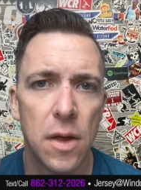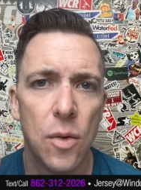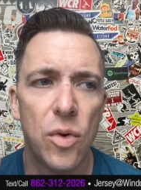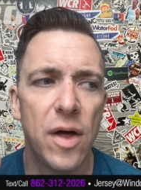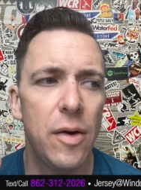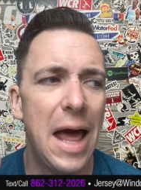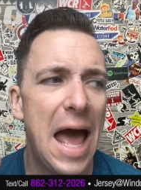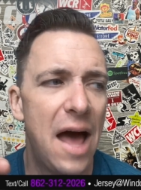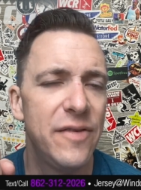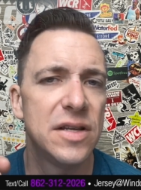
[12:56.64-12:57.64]
without
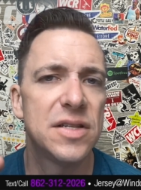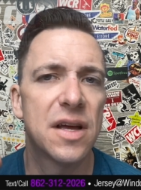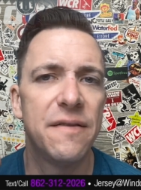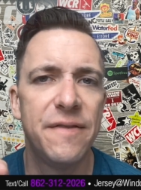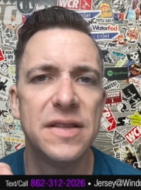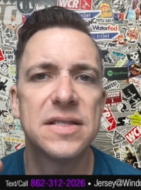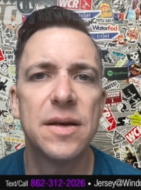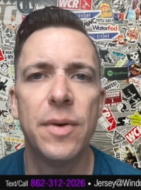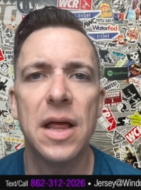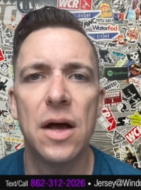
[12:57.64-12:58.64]
having to convince
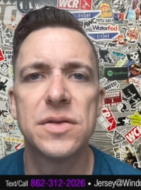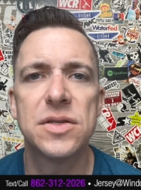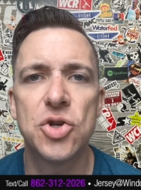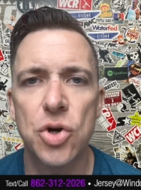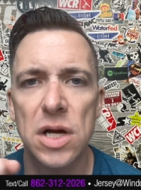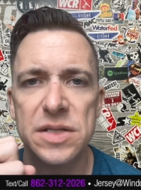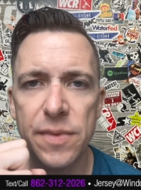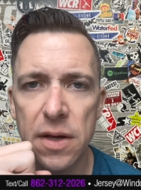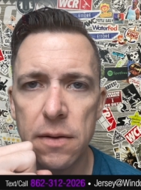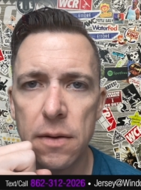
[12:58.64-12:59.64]
somebody else to trust
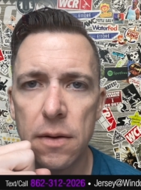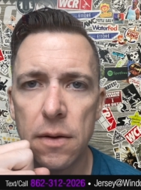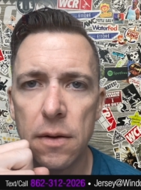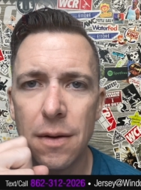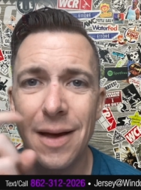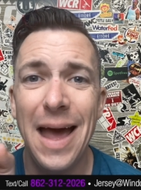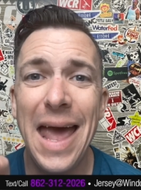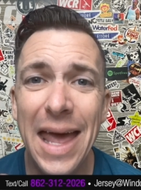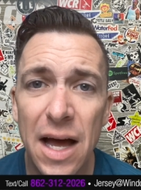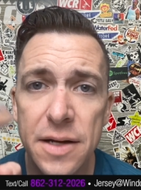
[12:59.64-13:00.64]
me.
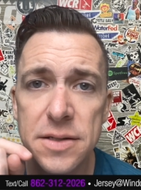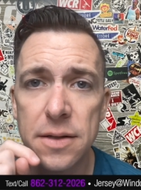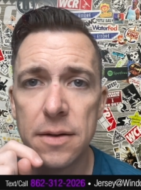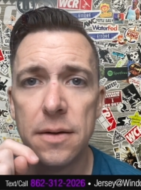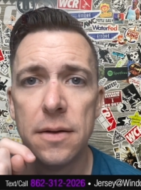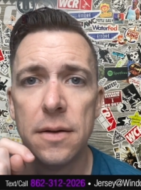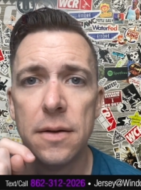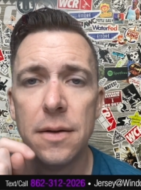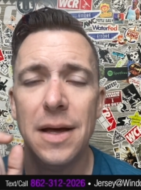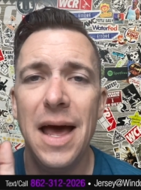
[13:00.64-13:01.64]
And
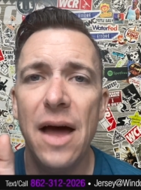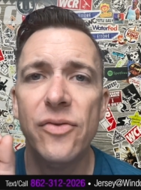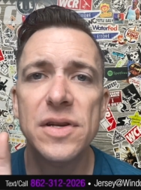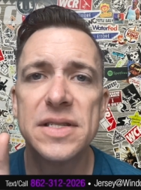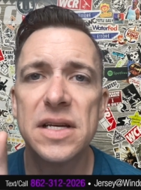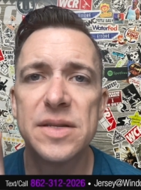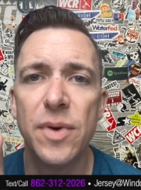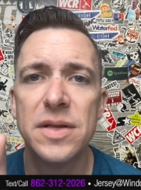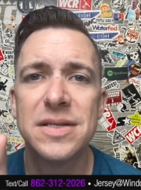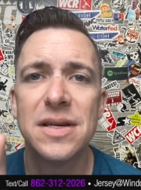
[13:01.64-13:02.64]
every six
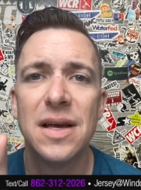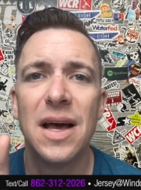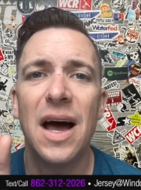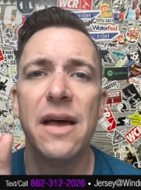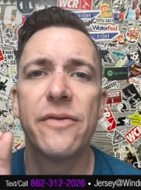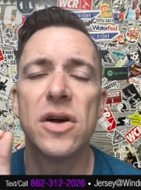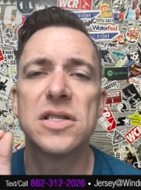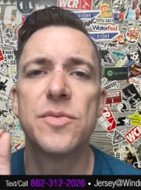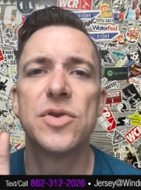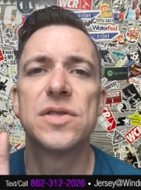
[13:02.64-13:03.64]
months, I have
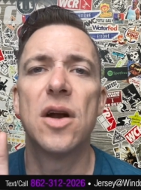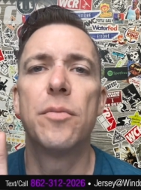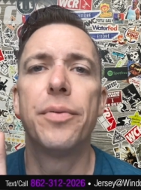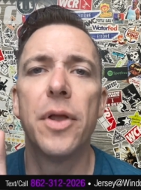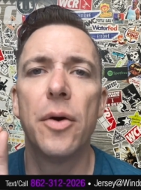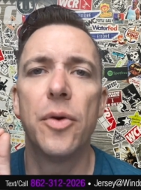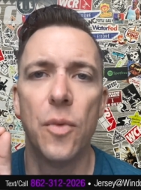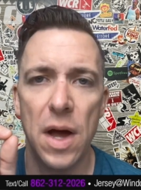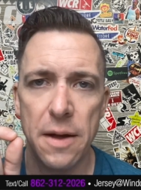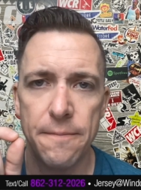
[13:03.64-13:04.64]
customers that are blown
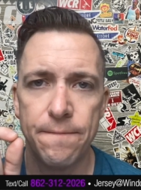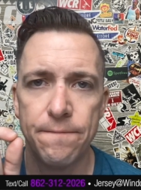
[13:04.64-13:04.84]
away.